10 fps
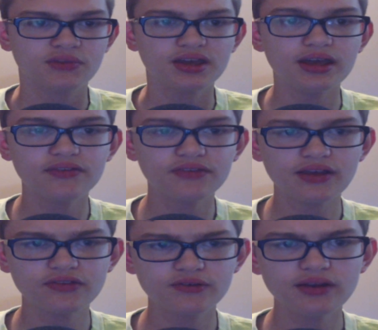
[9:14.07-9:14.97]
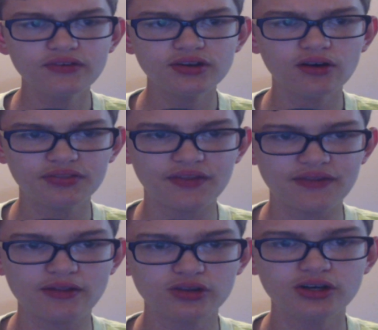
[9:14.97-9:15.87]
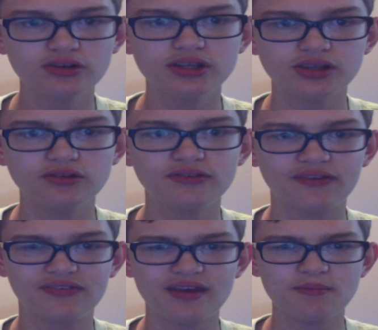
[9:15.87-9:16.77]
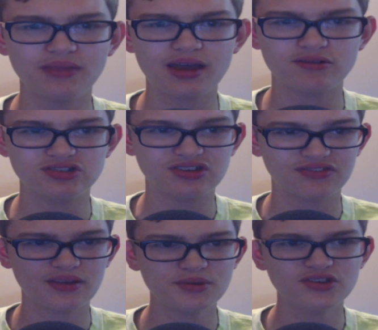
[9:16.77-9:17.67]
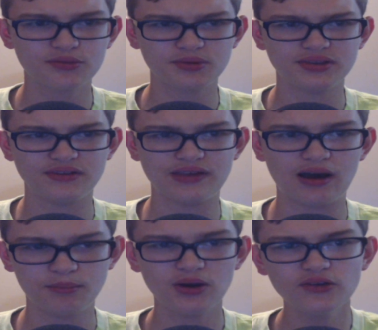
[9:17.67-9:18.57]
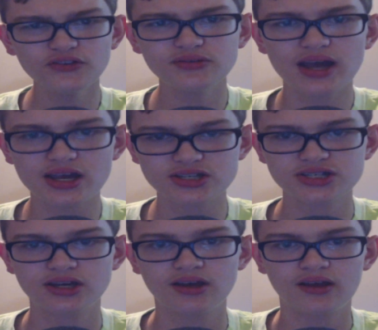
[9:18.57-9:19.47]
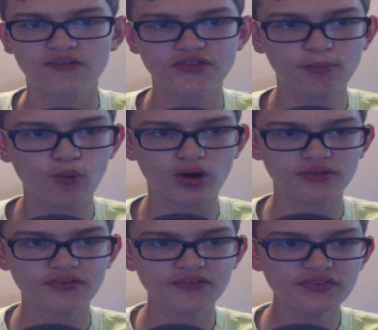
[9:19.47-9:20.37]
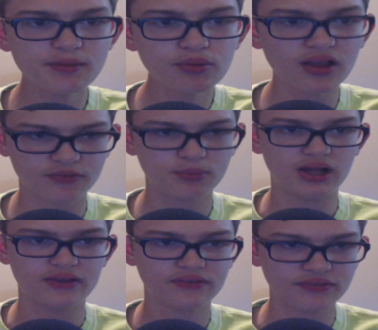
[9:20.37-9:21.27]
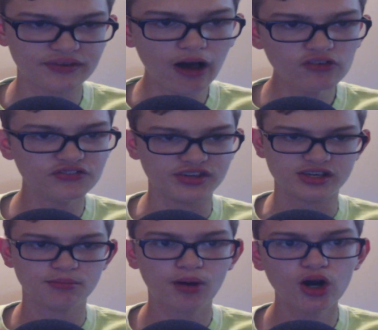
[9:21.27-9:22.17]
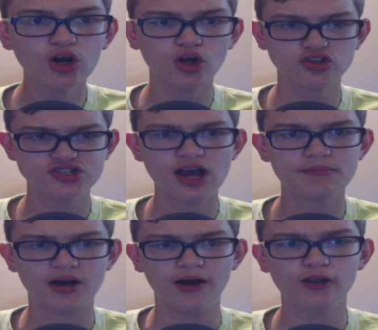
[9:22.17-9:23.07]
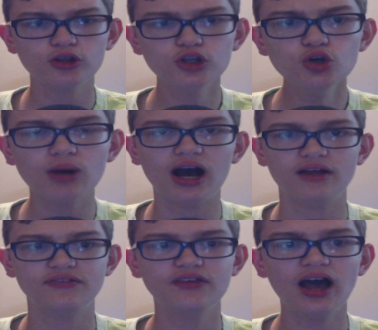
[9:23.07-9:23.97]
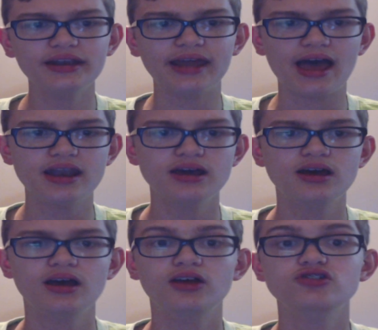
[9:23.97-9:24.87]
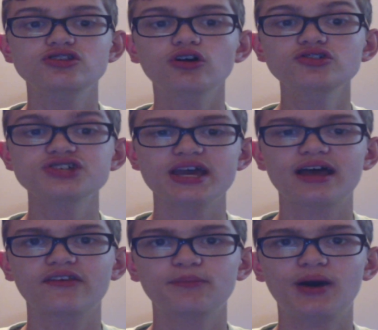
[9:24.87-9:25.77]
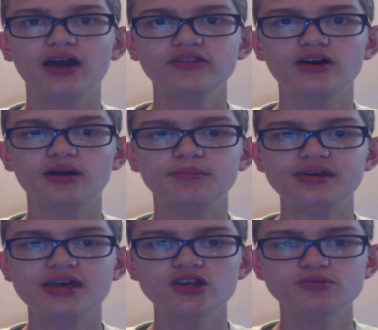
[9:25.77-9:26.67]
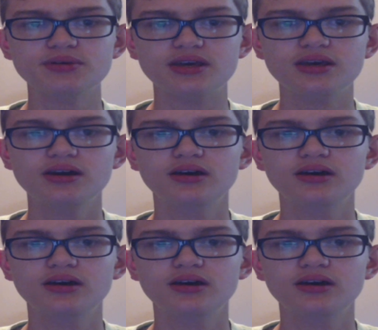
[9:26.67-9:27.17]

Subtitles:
it's great to note that they literally use the same languages. Let me just read these out. Postgres supports C++, Delphi, Perl, Java, Lua, .NET, Node.js, Python, PHP,